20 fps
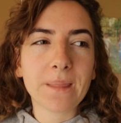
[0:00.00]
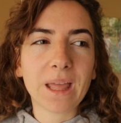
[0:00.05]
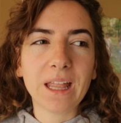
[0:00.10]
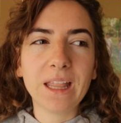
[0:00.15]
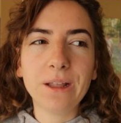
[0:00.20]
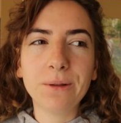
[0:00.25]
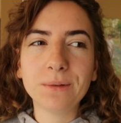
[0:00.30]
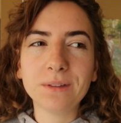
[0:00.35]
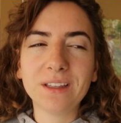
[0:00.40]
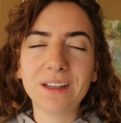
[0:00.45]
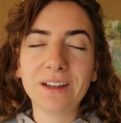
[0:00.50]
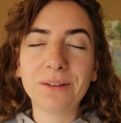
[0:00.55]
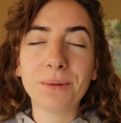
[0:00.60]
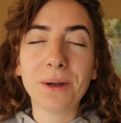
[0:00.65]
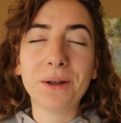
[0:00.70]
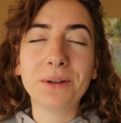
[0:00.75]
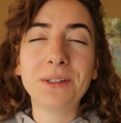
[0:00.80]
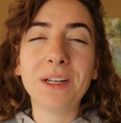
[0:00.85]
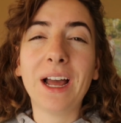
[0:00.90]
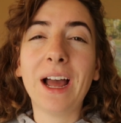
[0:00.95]
I think it was like
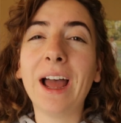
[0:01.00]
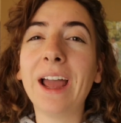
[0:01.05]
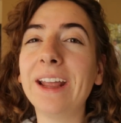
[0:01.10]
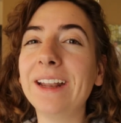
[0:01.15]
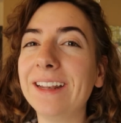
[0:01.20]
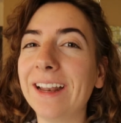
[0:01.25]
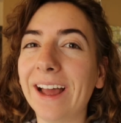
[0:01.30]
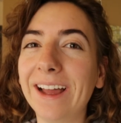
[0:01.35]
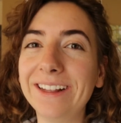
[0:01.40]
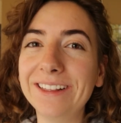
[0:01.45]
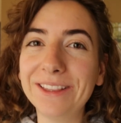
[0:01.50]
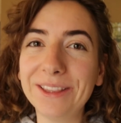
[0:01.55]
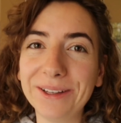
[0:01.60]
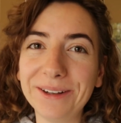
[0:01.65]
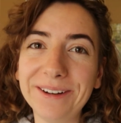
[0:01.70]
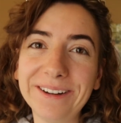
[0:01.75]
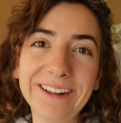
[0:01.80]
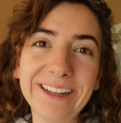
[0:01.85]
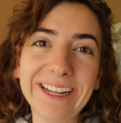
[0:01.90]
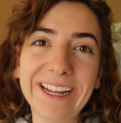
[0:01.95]
around 9,
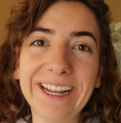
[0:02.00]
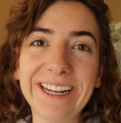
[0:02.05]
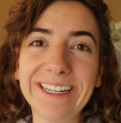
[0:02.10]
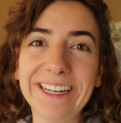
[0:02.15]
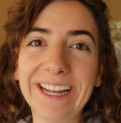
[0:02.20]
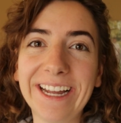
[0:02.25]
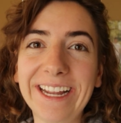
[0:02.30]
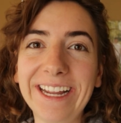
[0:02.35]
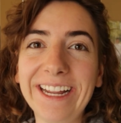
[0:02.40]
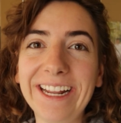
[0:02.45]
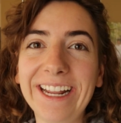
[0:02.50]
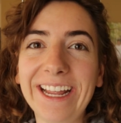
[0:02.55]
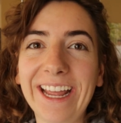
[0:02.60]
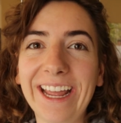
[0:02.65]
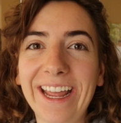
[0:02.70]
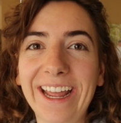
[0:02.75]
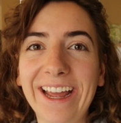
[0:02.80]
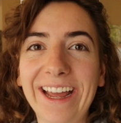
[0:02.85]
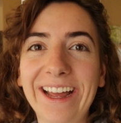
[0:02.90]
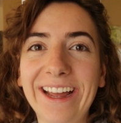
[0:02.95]
9.30 at night,
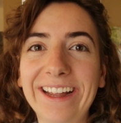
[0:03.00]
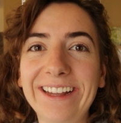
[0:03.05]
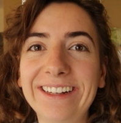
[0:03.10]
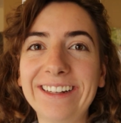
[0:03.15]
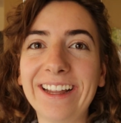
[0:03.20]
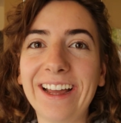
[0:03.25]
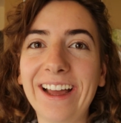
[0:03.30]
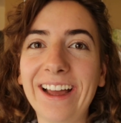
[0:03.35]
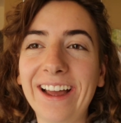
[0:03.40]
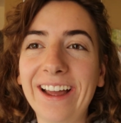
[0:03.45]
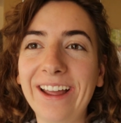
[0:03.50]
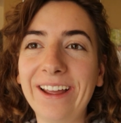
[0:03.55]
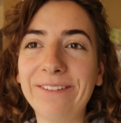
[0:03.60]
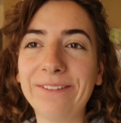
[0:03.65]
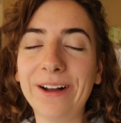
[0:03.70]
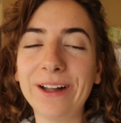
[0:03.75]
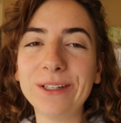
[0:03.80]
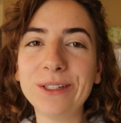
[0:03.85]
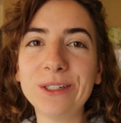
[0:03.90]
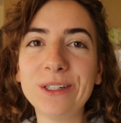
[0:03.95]
and I
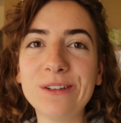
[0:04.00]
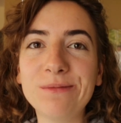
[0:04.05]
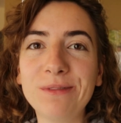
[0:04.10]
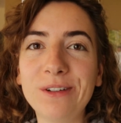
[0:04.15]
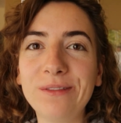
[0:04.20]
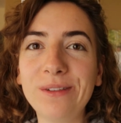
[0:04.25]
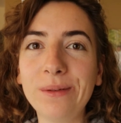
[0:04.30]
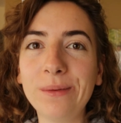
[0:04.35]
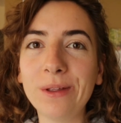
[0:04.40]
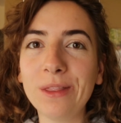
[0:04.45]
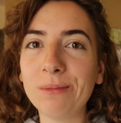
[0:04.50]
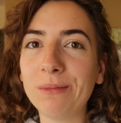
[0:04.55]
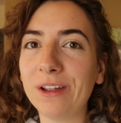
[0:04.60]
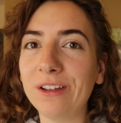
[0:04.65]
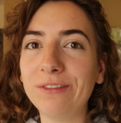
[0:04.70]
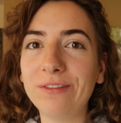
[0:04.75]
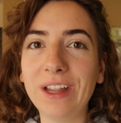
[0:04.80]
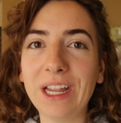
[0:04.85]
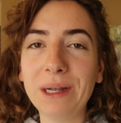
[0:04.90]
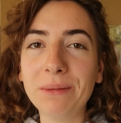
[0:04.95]
watched a movie with
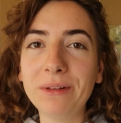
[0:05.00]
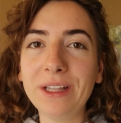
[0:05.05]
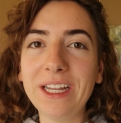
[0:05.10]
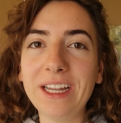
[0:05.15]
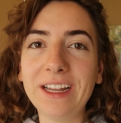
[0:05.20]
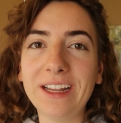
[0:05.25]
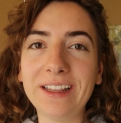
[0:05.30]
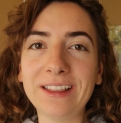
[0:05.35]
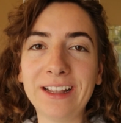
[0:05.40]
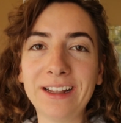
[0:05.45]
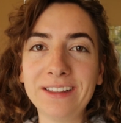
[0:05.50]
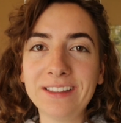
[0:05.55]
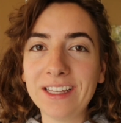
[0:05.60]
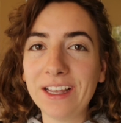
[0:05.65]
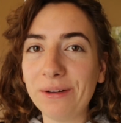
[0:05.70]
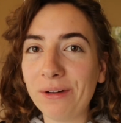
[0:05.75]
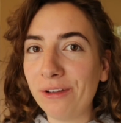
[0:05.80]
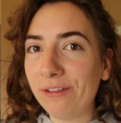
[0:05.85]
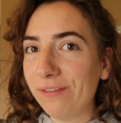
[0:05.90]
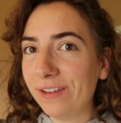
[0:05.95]
my family, and that's
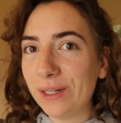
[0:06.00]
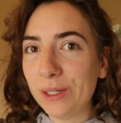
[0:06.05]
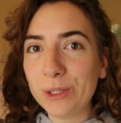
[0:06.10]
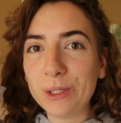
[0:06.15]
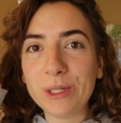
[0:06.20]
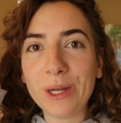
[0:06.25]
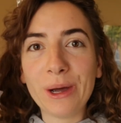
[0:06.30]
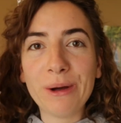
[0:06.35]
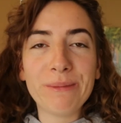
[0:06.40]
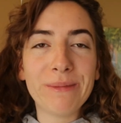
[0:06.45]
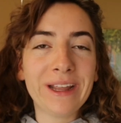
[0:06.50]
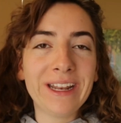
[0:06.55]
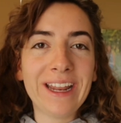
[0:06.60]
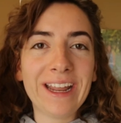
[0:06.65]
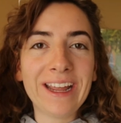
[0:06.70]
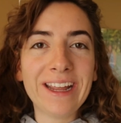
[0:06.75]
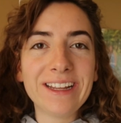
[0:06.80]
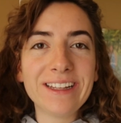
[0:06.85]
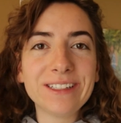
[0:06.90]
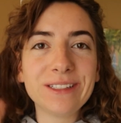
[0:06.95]
how I finished out my
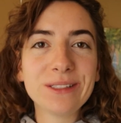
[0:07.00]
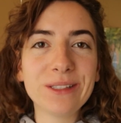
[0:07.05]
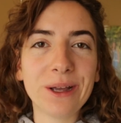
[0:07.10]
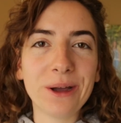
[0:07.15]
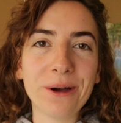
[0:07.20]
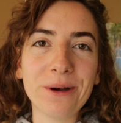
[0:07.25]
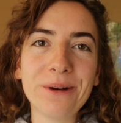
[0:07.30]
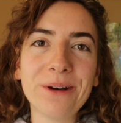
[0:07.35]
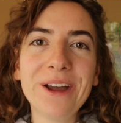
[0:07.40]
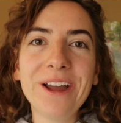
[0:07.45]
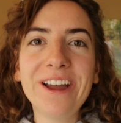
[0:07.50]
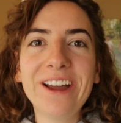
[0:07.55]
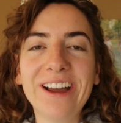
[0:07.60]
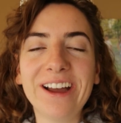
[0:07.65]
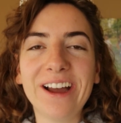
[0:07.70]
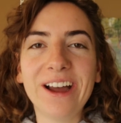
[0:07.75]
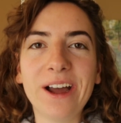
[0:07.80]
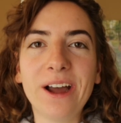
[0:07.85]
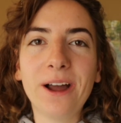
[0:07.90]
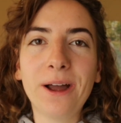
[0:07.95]
day. So
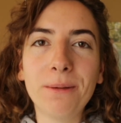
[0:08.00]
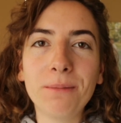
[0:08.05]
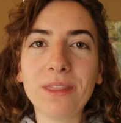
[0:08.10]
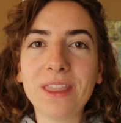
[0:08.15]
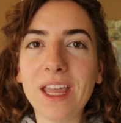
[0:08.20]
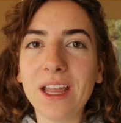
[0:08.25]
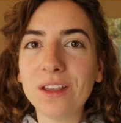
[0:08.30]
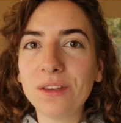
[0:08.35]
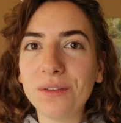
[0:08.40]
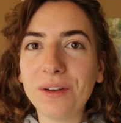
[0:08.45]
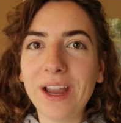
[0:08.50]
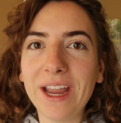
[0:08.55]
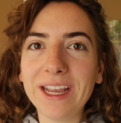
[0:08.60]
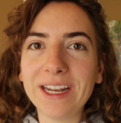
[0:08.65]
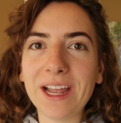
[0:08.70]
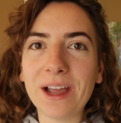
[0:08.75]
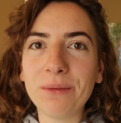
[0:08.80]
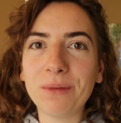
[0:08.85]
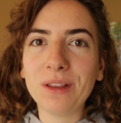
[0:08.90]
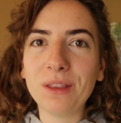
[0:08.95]
um, thanks for
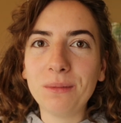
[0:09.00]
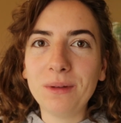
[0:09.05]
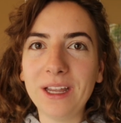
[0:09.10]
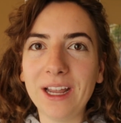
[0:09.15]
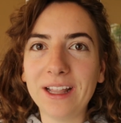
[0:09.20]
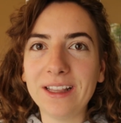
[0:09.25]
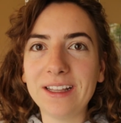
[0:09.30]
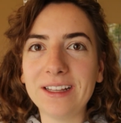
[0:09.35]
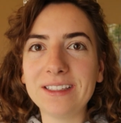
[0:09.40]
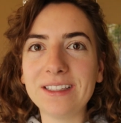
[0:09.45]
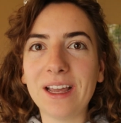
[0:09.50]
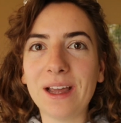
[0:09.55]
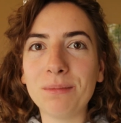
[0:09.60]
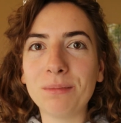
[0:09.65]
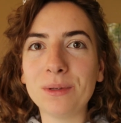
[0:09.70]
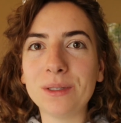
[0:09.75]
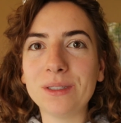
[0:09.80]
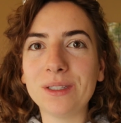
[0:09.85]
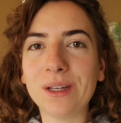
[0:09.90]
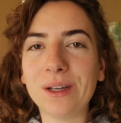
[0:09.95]
hanging out with me on this
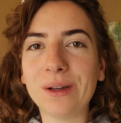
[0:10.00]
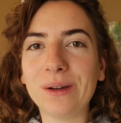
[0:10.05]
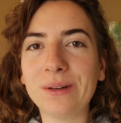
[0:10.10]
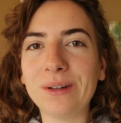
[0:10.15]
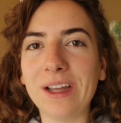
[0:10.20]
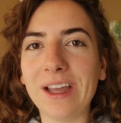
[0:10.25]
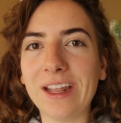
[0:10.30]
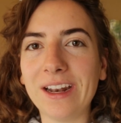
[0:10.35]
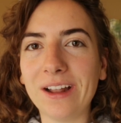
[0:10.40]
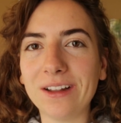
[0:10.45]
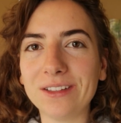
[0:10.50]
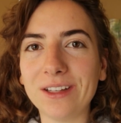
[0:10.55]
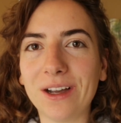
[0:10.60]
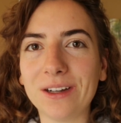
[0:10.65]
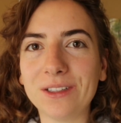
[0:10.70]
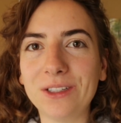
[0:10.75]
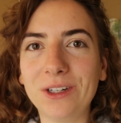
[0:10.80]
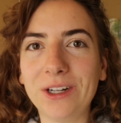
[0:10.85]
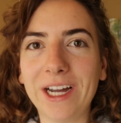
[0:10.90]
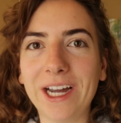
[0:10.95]
episode, and I'll
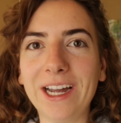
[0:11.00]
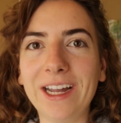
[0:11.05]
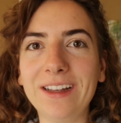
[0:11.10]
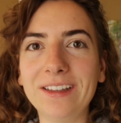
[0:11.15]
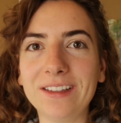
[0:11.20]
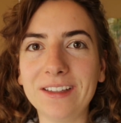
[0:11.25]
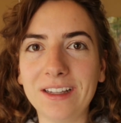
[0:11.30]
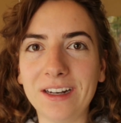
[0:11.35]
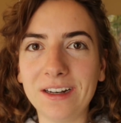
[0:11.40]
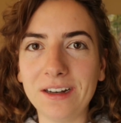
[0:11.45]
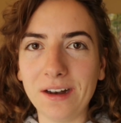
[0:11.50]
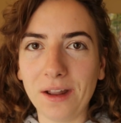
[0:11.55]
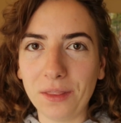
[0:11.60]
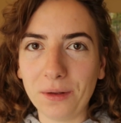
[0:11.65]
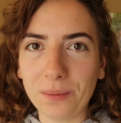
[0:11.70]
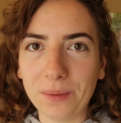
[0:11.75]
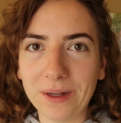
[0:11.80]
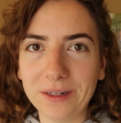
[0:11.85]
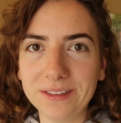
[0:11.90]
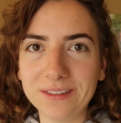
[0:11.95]
talk to you guys in
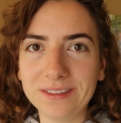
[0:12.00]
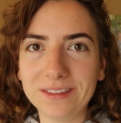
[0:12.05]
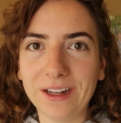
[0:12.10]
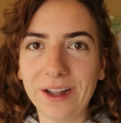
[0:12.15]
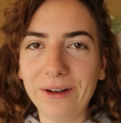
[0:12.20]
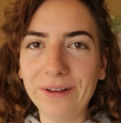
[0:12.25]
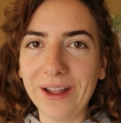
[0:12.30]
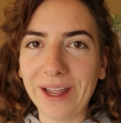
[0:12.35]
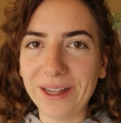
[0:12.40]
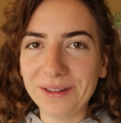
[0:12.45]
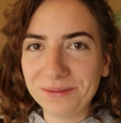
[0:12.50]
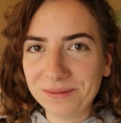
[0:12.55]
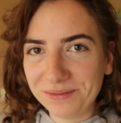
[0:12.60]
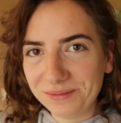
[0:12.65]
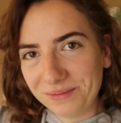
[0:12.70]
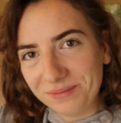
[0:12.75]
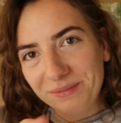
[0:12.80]
another one. Okay,